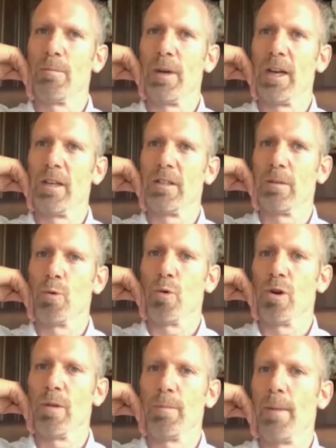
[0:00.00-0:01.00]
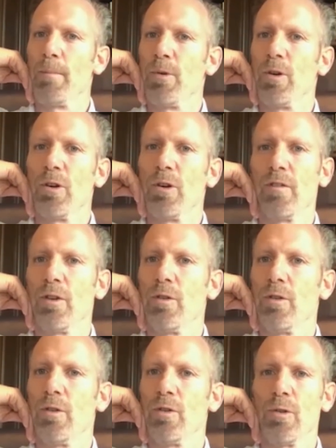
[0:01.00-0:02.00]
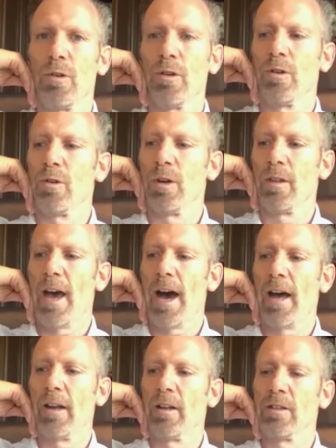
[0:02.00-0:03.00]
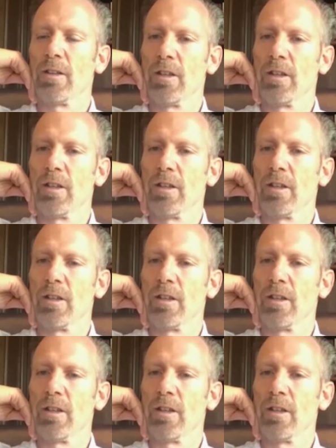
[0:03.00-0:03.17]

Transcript: amazing board member if you you're doing that and,